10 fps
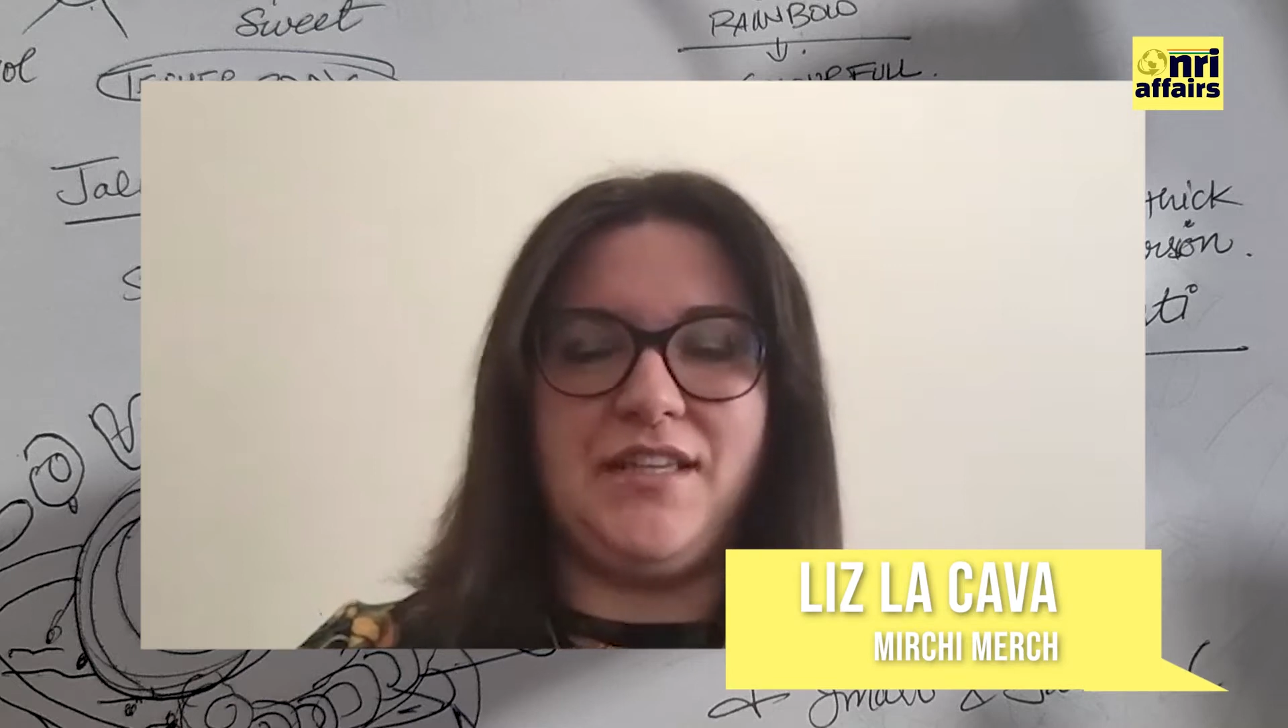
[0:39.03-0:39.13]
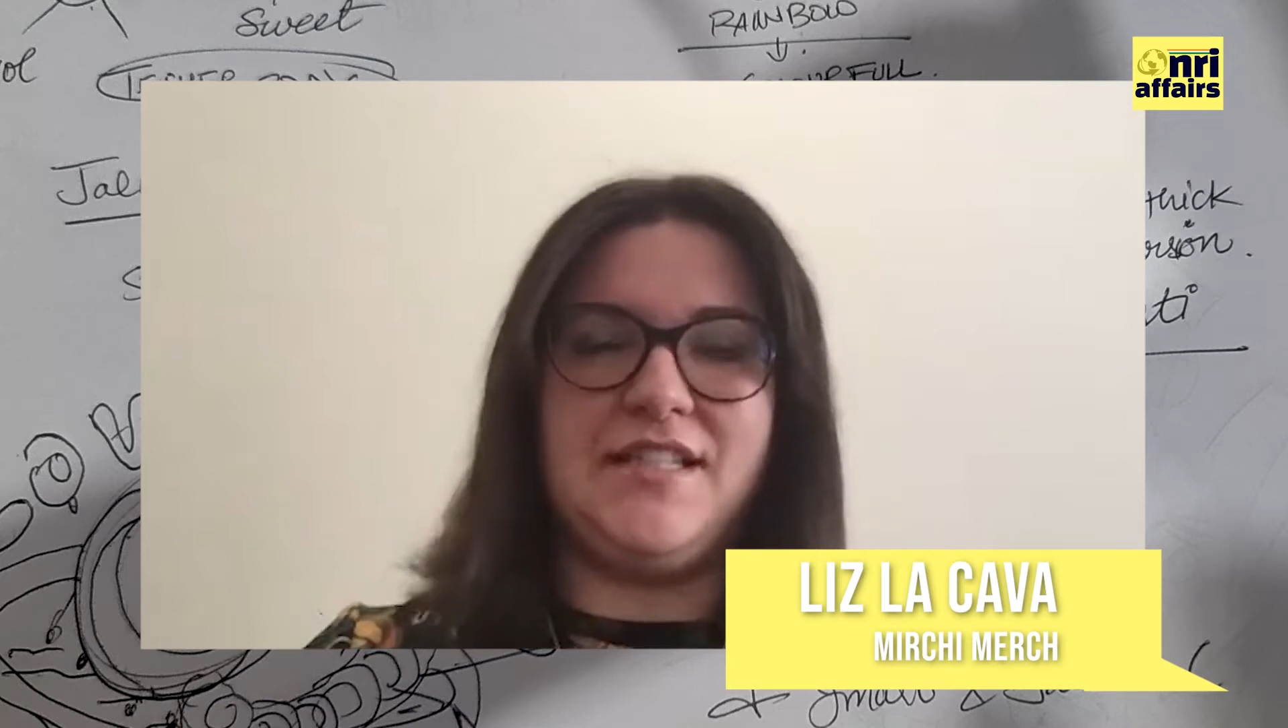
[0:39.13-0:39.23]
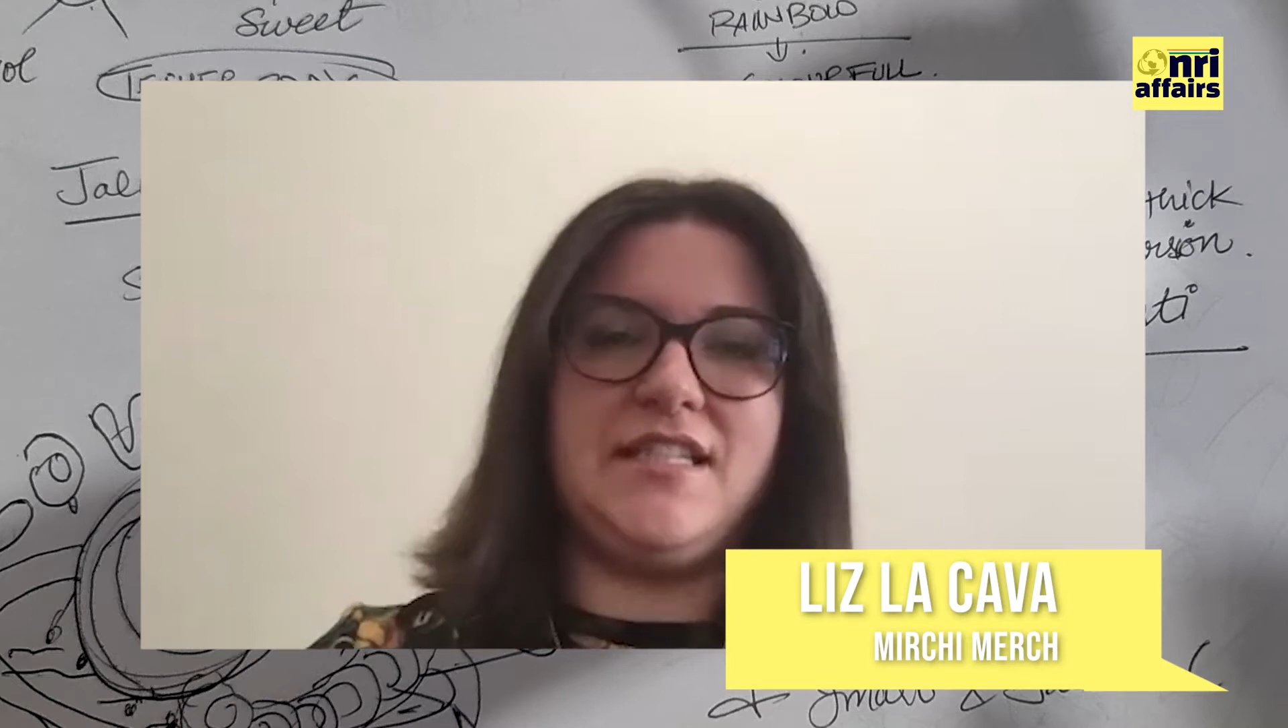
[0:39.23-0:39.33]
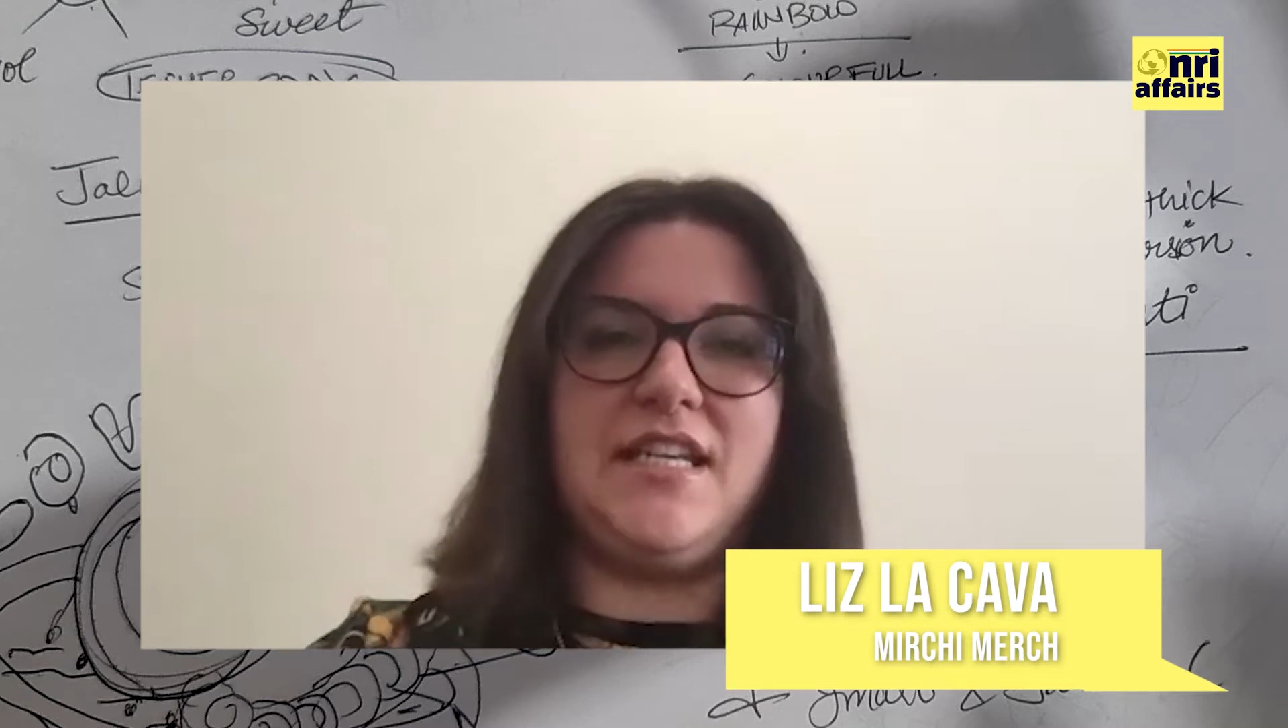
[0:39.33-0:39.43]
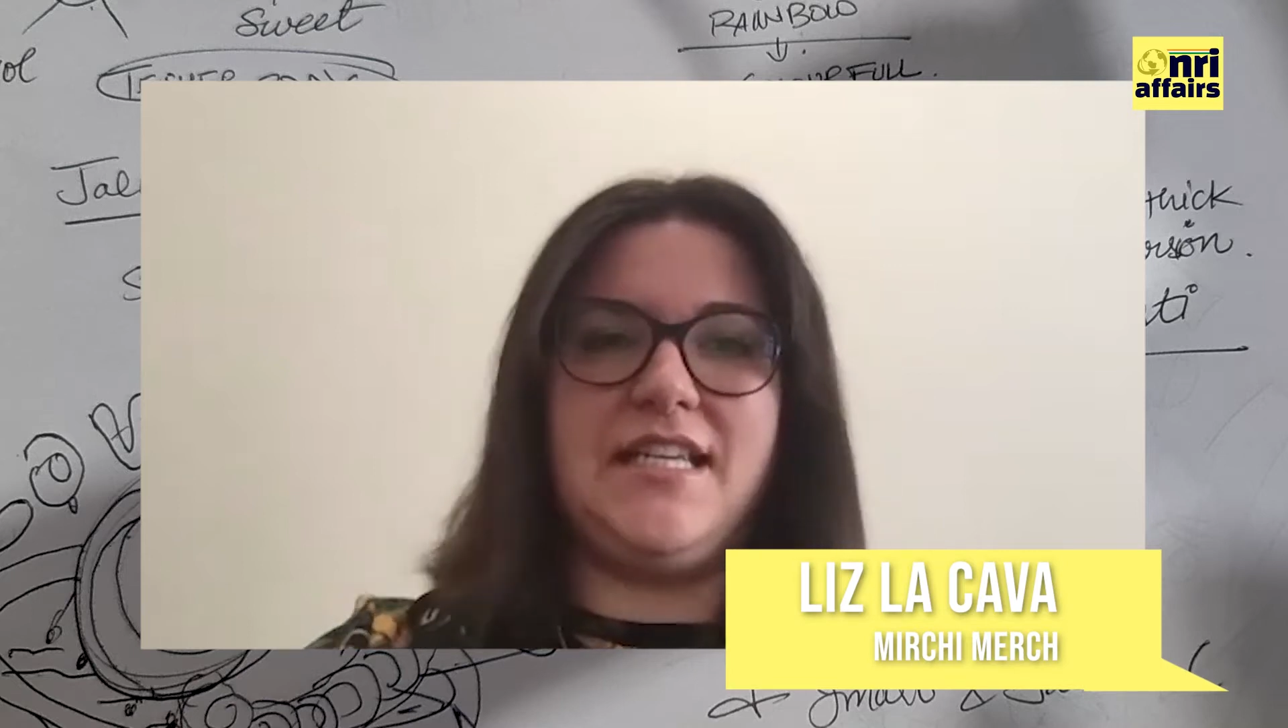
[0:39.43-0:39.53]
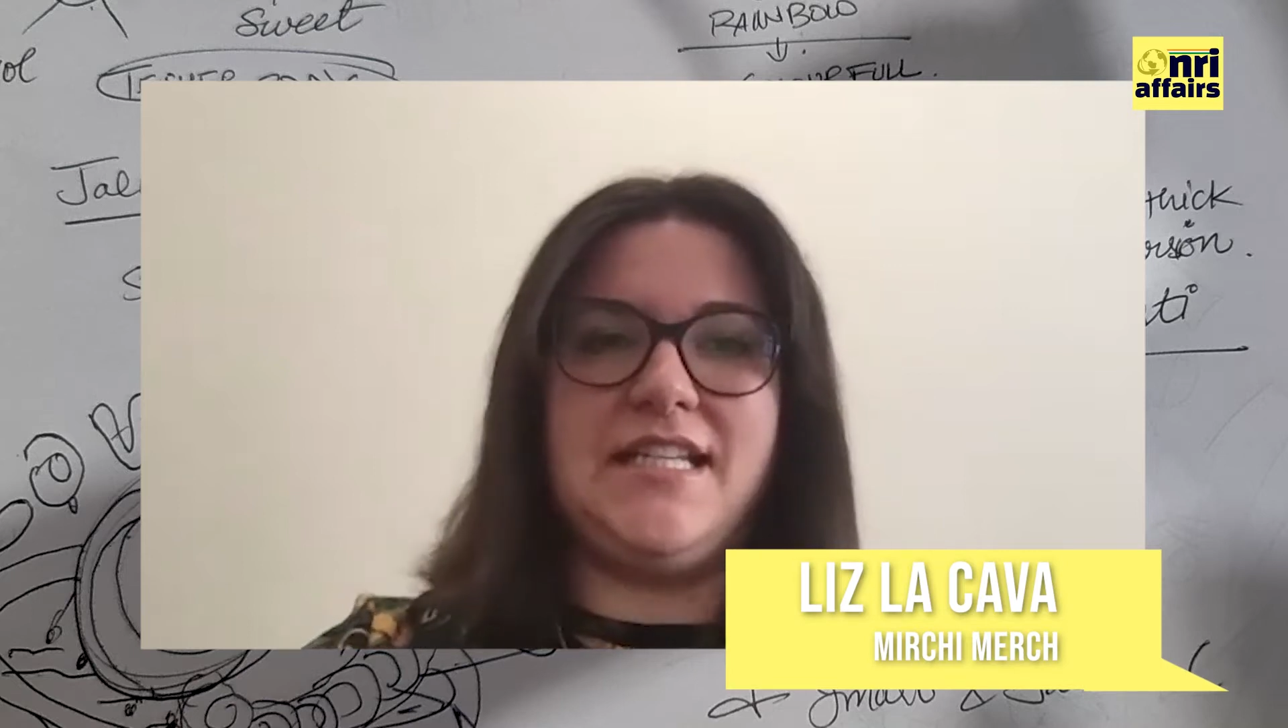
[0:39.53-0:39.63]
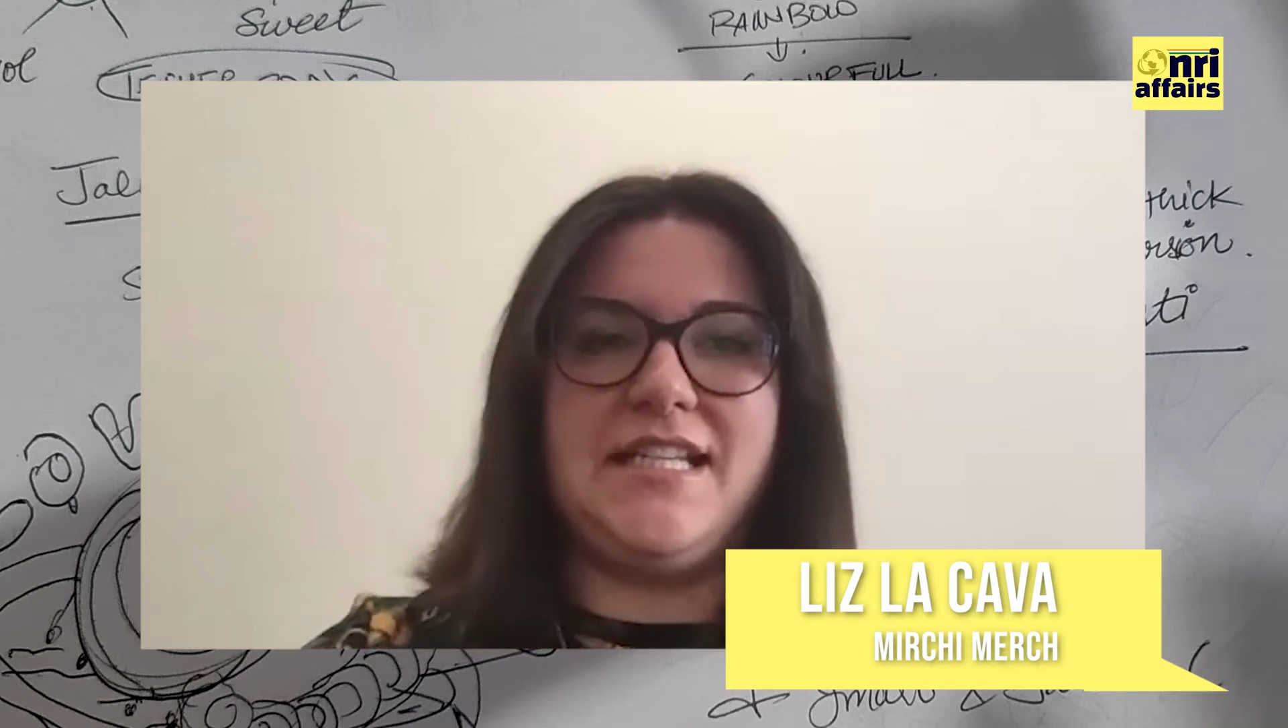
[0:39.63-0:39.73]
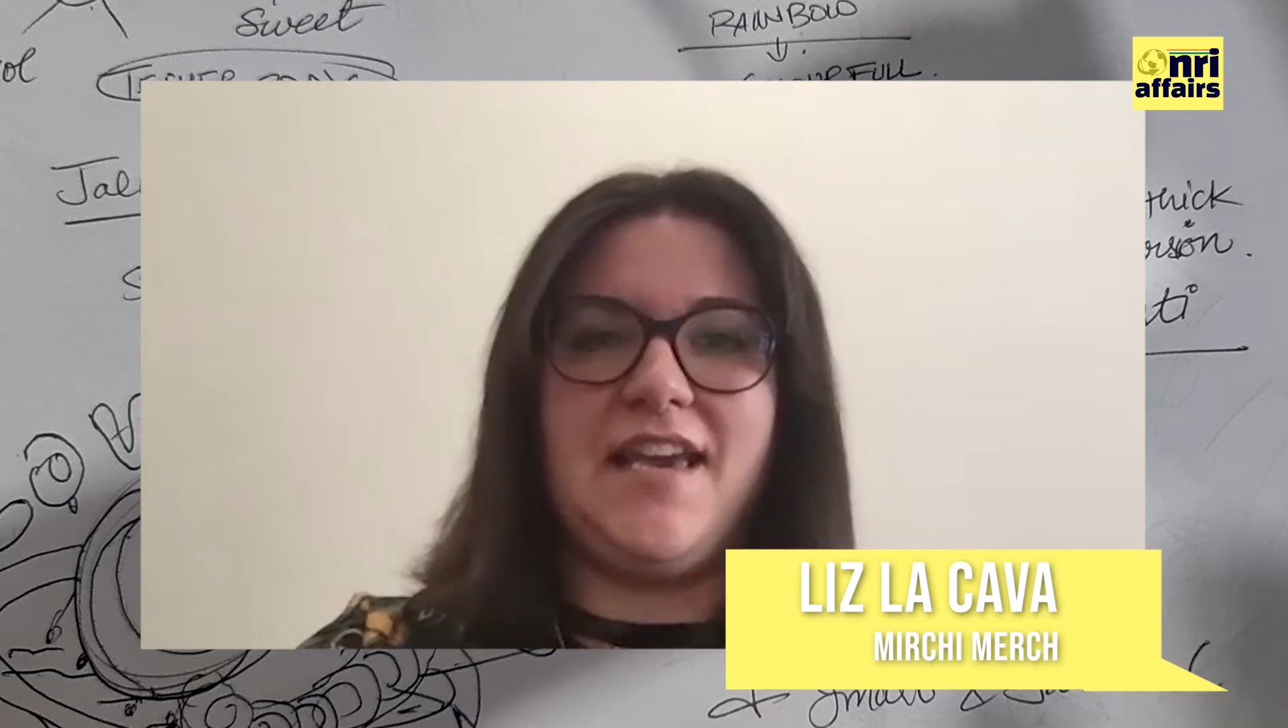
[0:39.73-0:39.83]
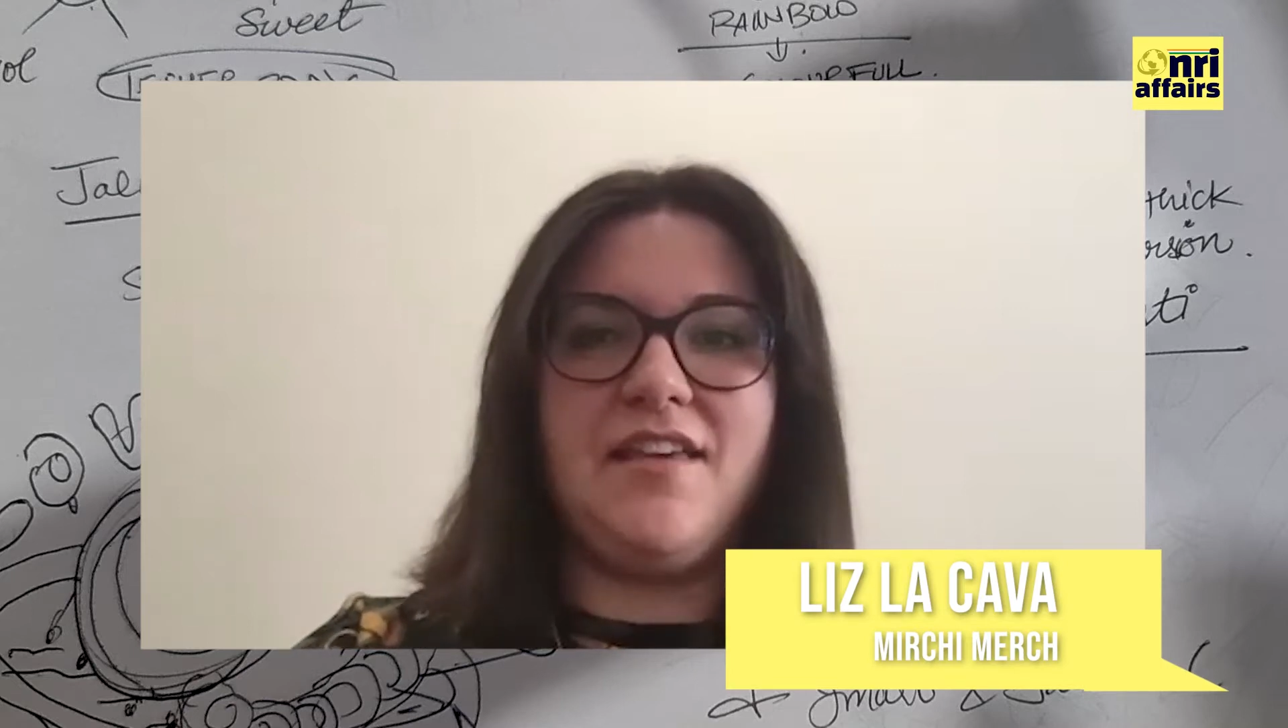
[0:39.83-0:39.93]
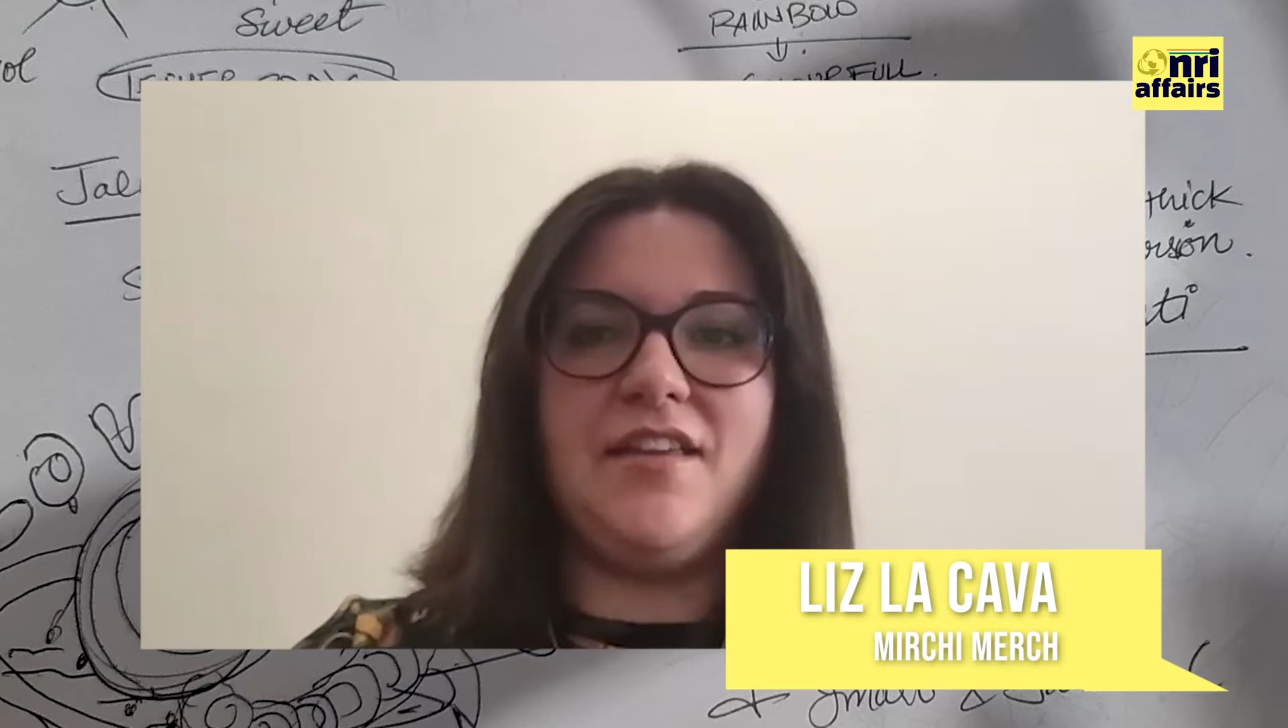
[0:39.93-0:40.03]
and studies
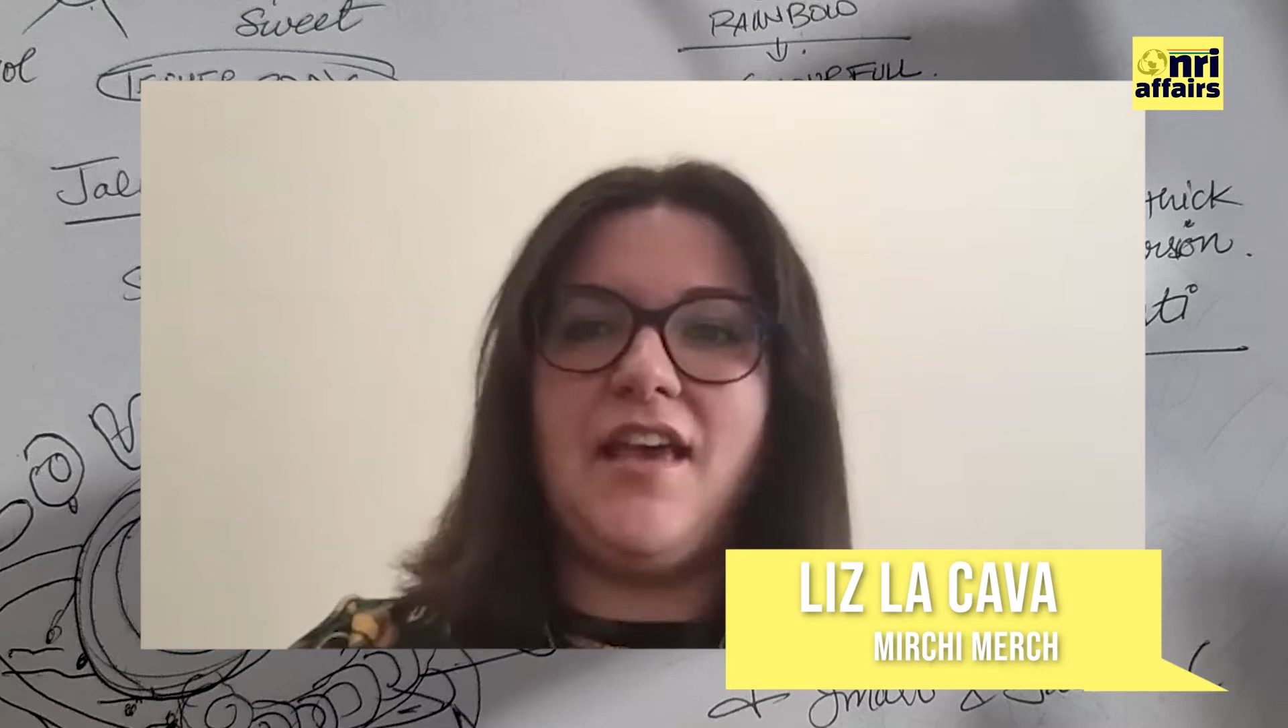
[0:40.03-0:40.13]
here.